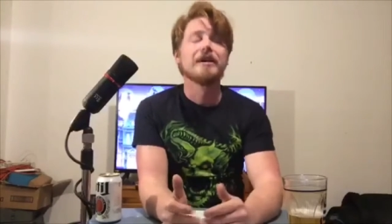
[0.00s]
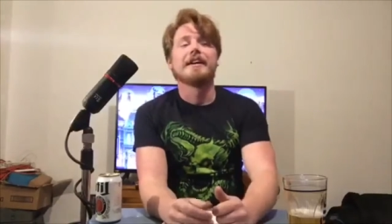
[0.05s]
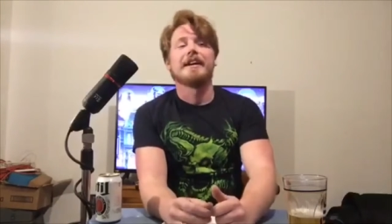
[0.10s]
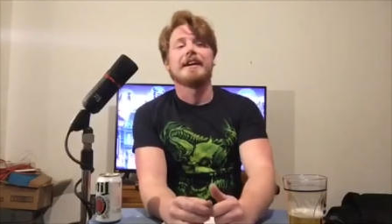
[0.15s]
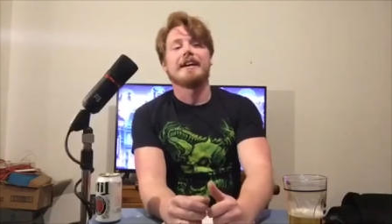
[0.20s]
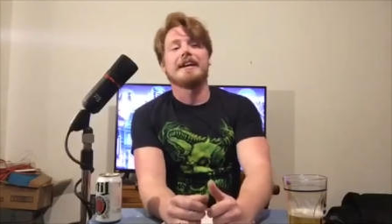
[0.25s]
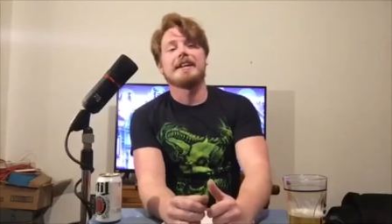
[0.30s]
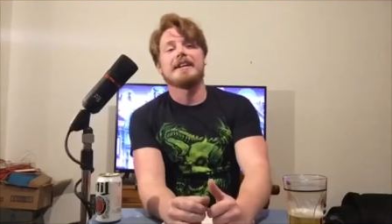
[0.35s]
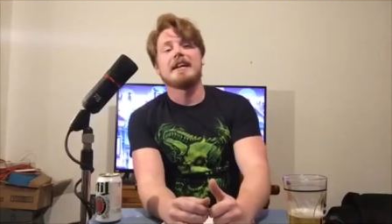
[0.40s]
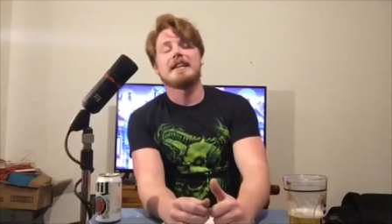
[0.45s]

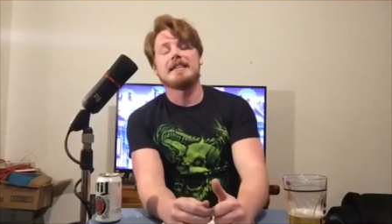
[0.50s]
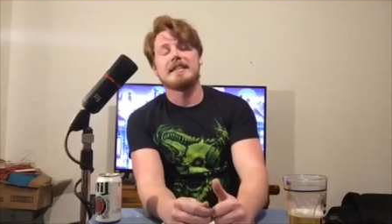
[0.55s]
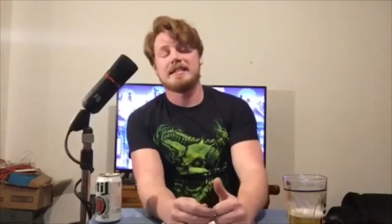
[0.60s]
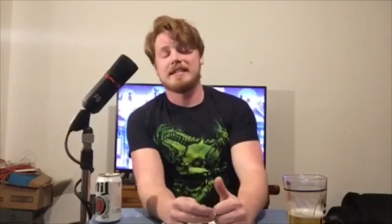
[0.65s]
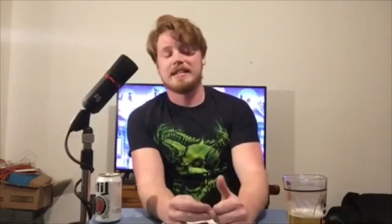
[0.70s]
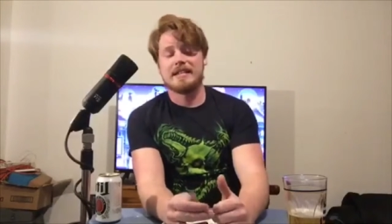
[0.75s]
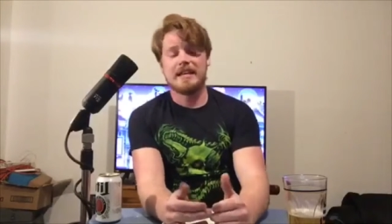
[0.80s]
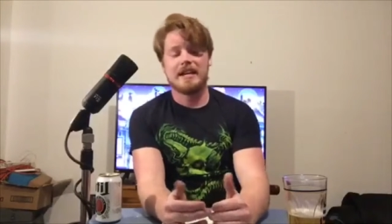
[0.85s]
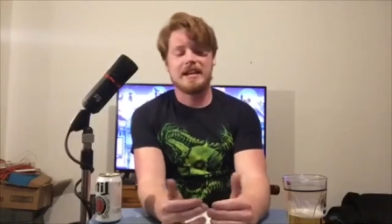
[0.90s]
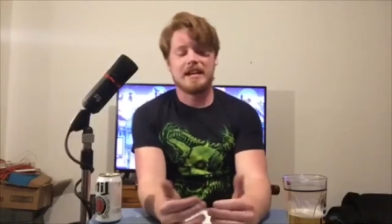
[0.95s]
And I think that
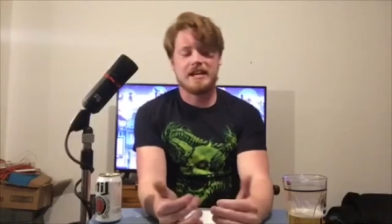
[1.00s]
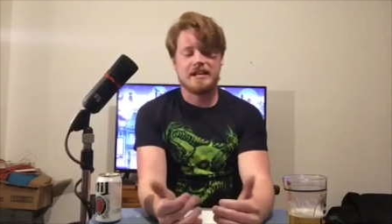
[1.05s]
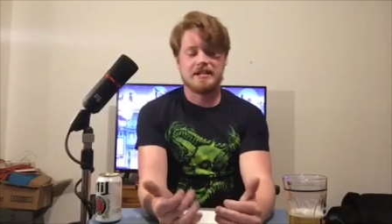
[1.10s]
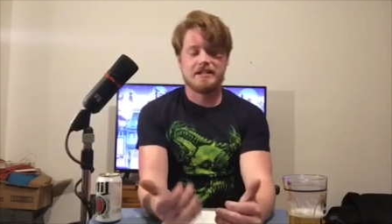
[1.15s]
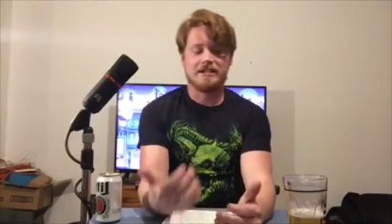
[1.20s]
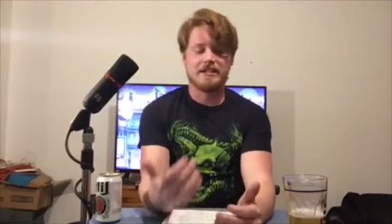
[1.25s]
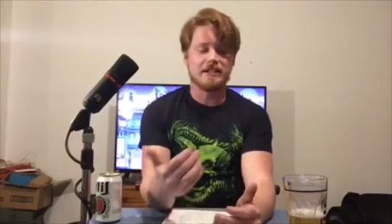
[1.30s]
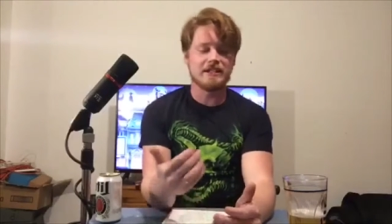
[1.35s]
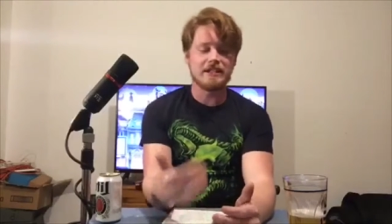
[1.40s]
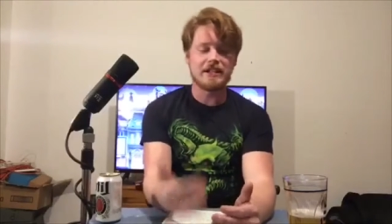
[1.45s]
they had
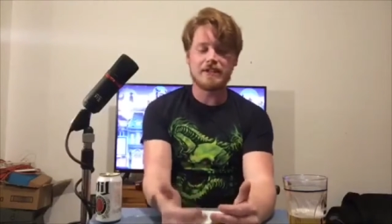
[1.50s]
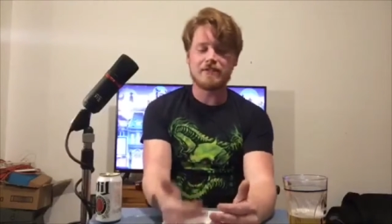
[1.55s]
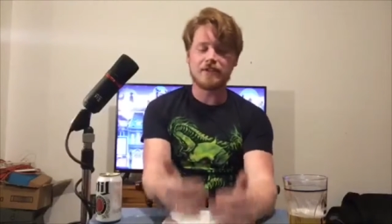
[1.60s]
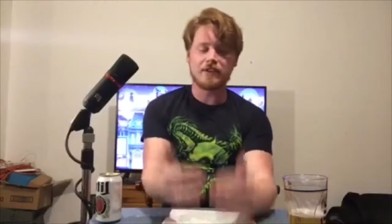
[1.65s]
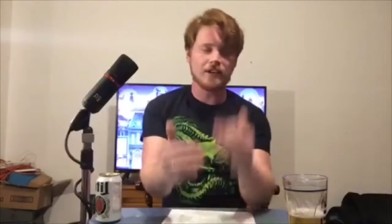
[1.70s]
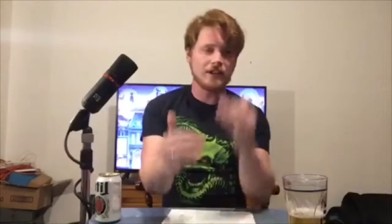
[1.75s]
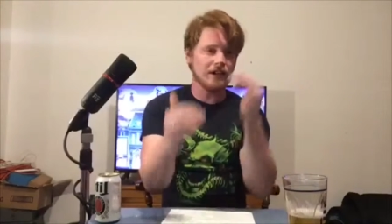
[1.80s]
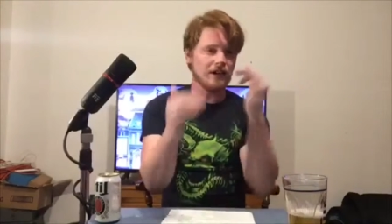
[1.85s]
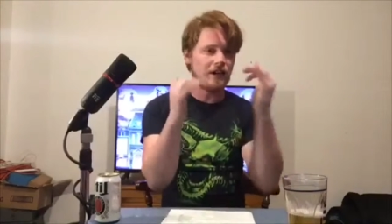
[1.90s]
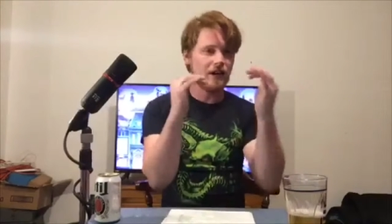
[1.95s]

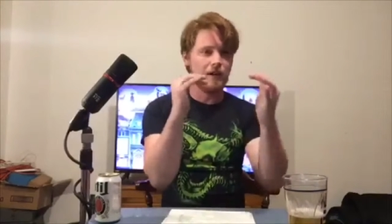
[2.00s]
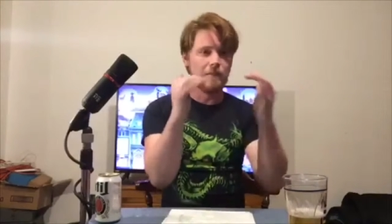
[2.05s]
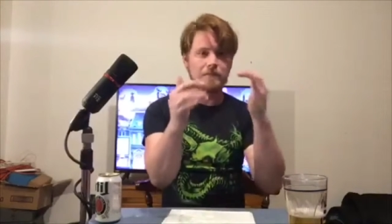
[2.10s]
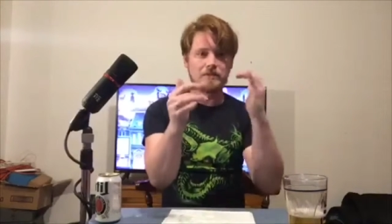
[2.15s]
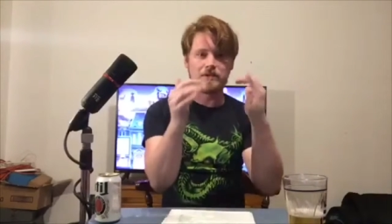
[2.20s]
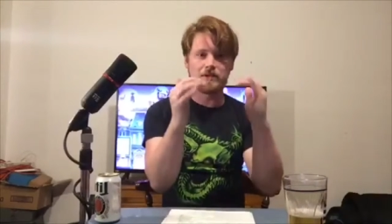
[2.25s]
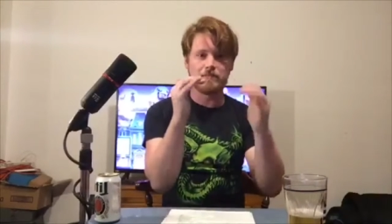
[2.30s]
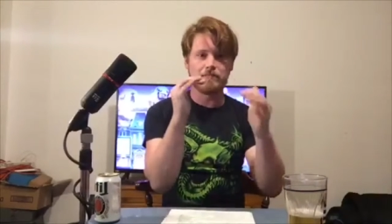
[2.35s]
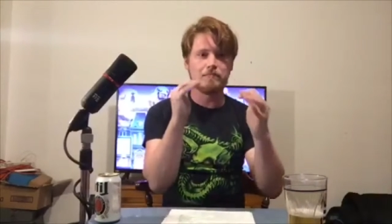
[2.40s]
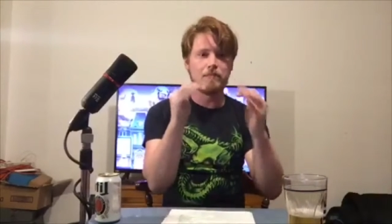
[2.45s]
significant humps
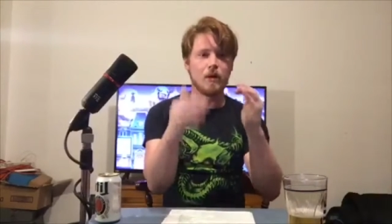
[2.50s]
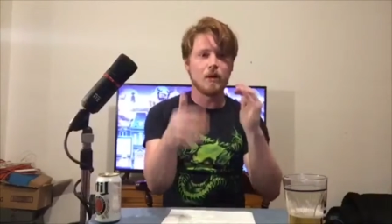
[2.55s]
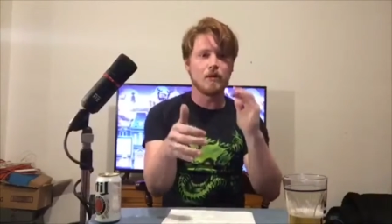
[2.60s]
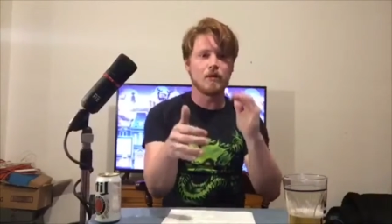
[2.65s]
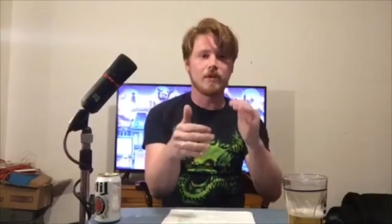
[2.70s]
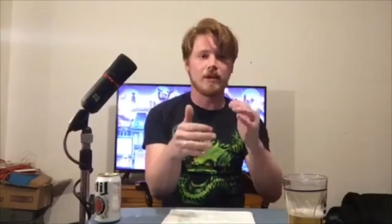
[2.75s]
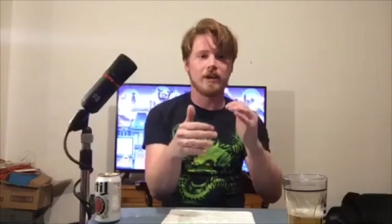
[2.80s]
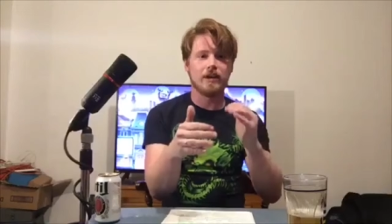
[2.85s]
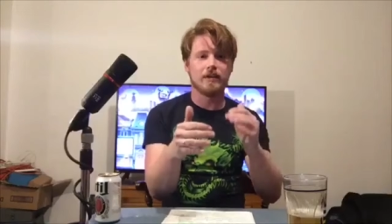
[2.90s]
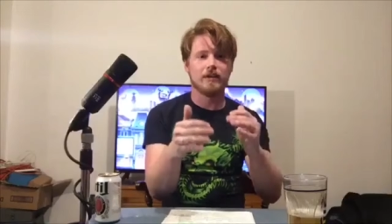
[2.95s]
in
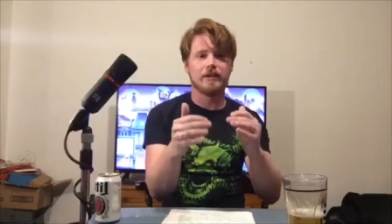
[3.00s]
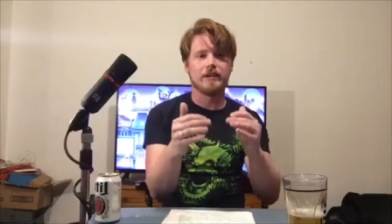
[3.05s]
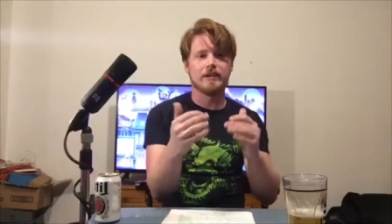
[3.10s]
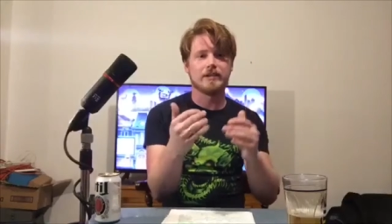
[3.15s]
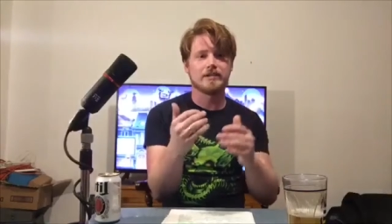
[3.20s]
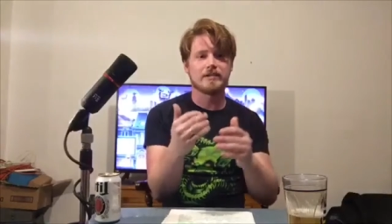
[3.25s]
both areas.